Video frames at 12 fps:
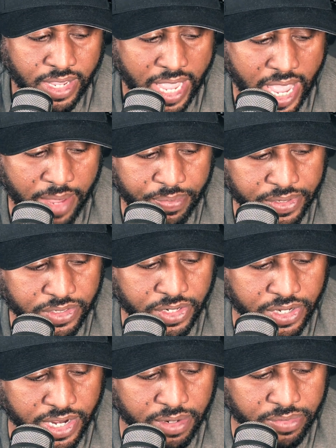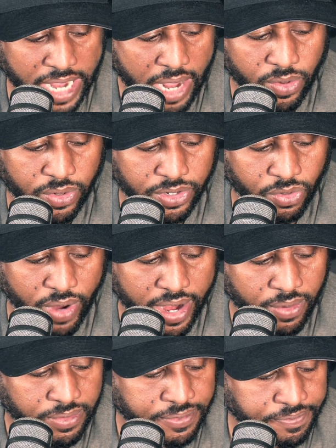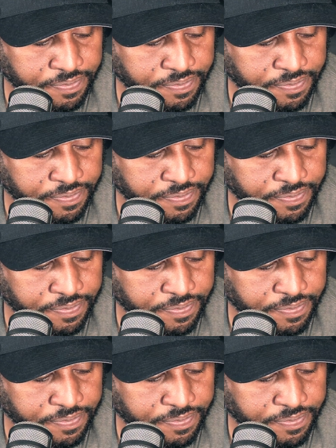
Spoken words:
happened to get him down on the ground.